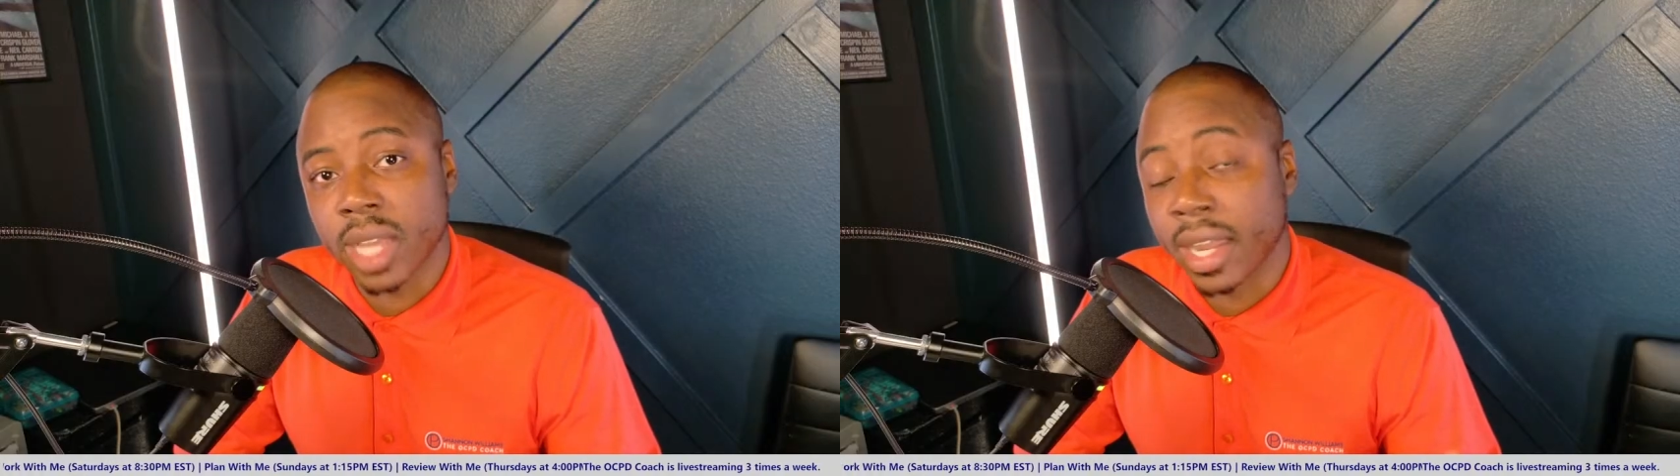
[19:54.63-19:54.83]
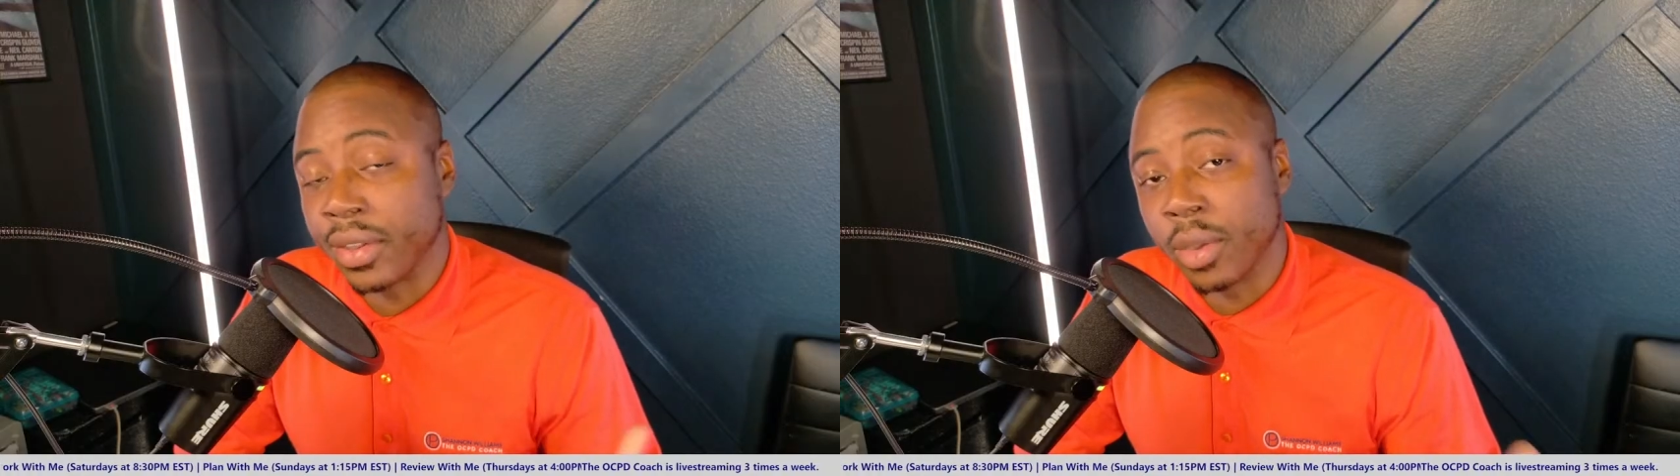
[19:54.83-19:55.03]
I
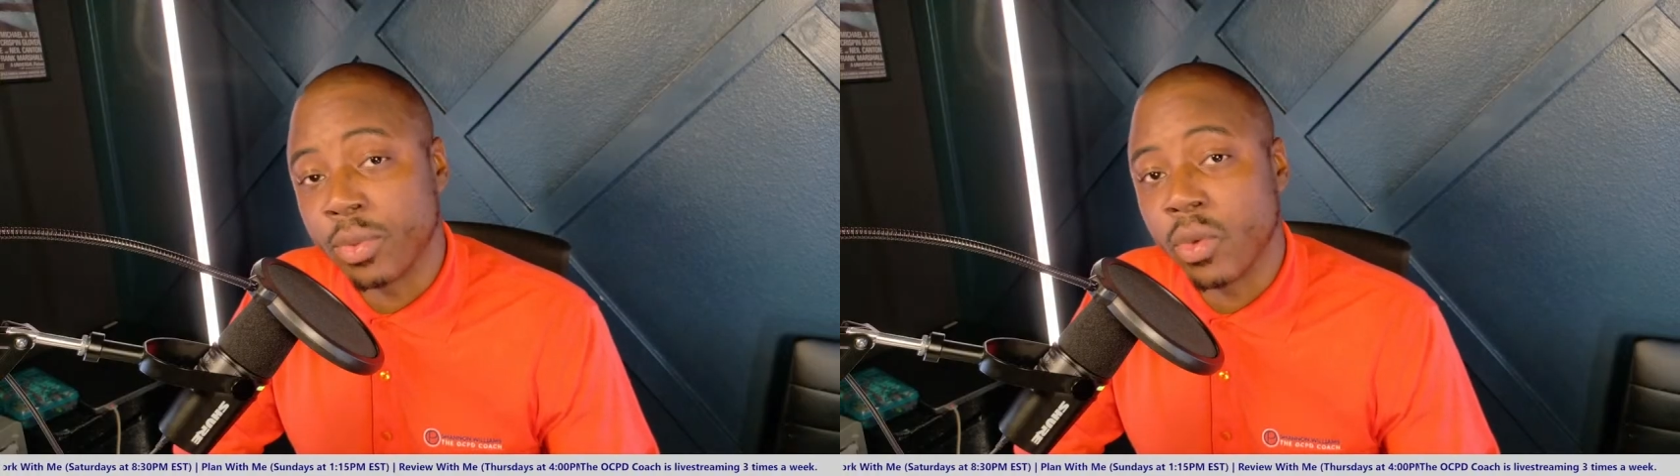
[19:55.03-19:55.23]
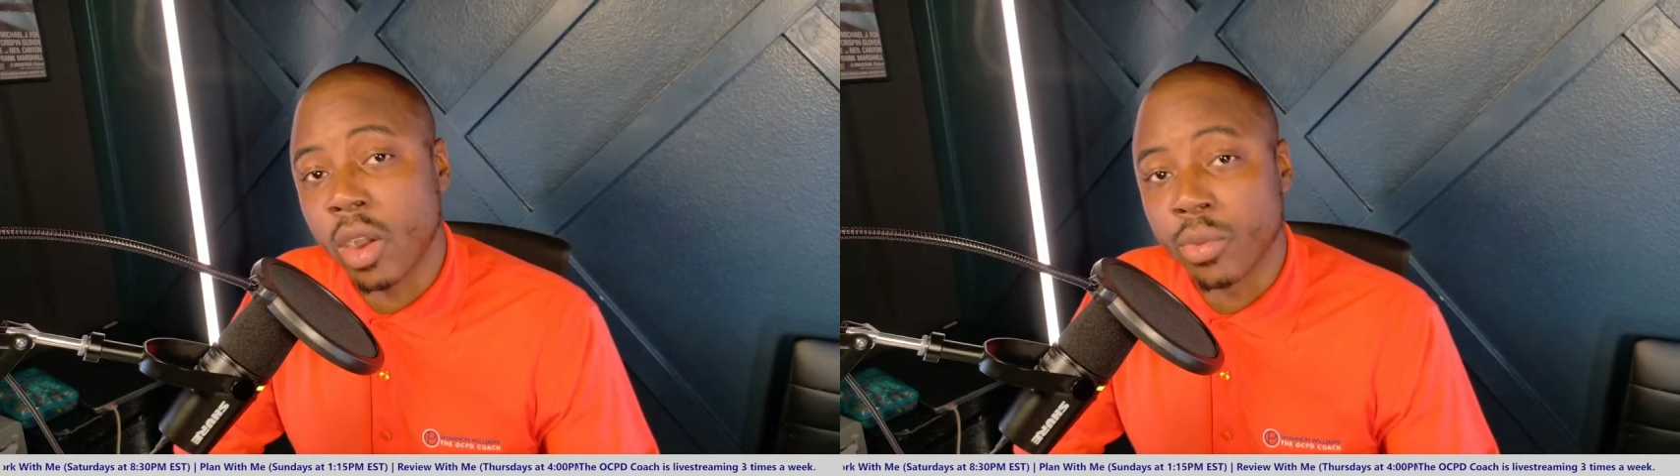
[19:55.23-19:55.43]
can help
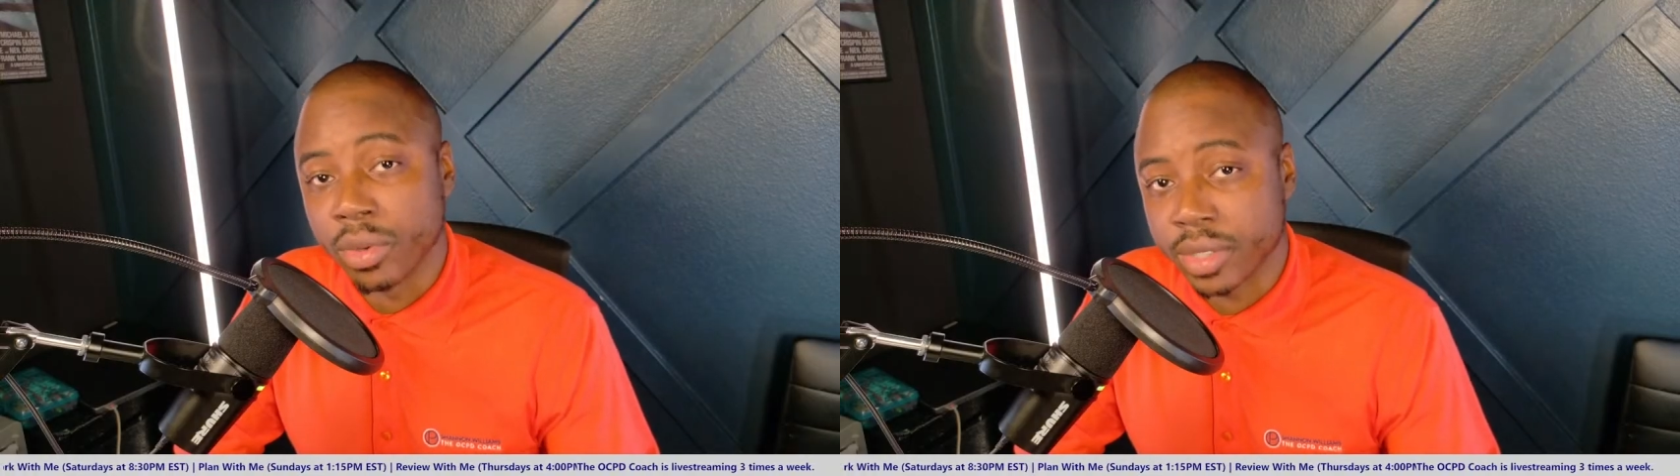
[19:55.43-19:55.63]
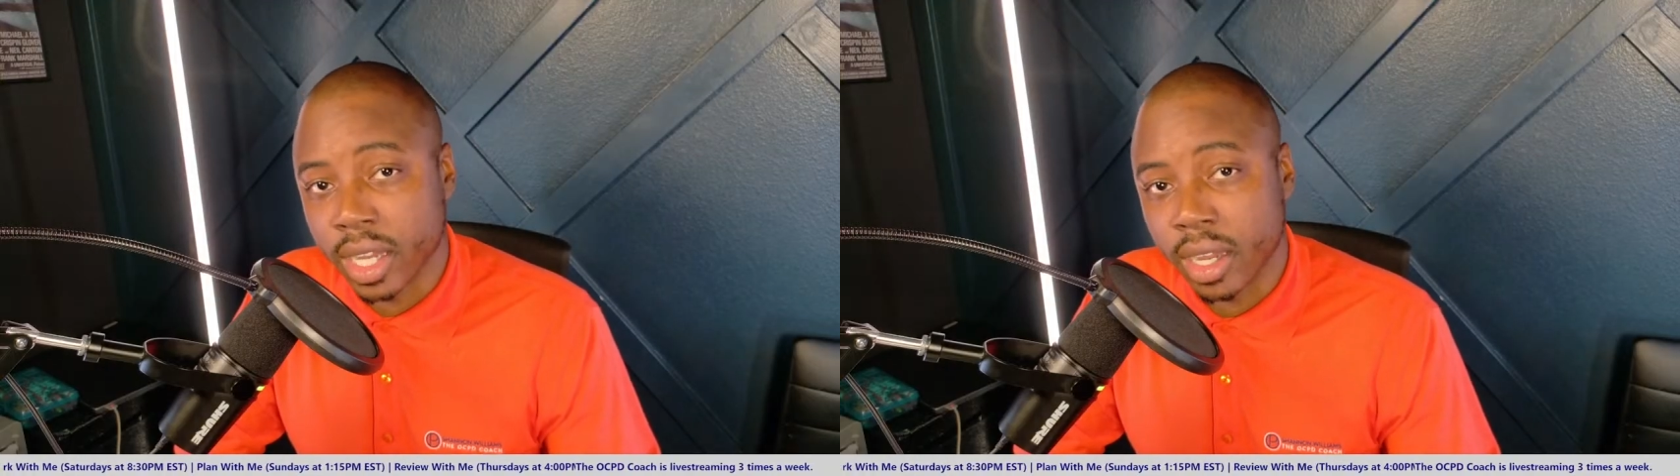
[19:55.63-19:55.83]
you out real
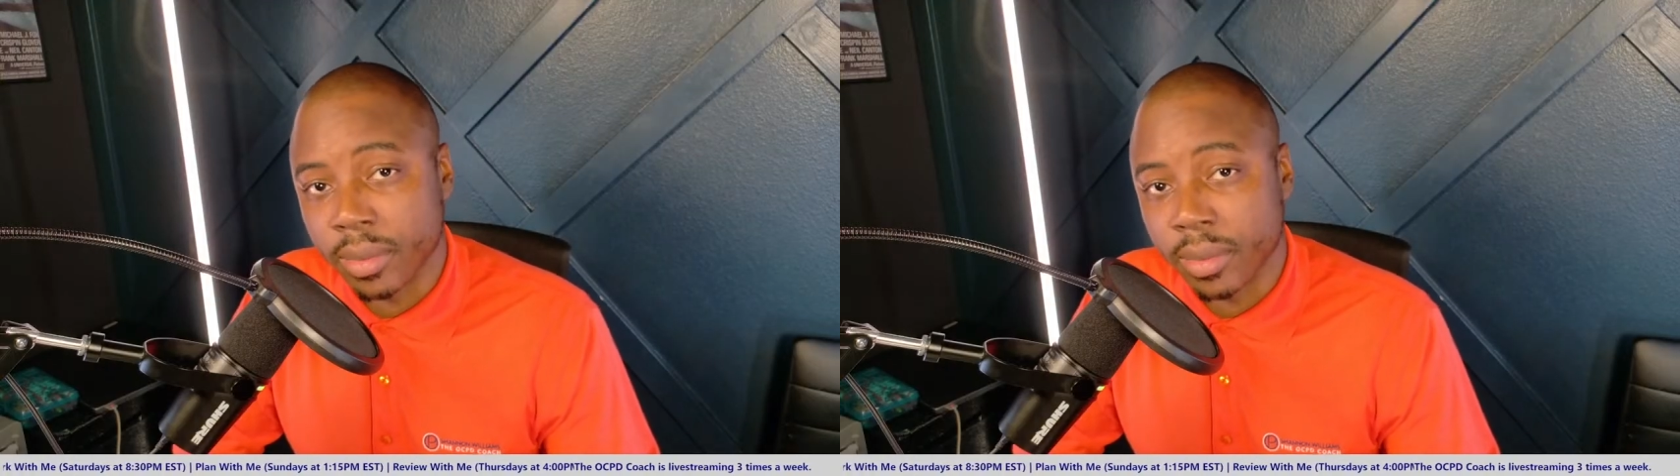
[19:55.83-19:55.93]
time.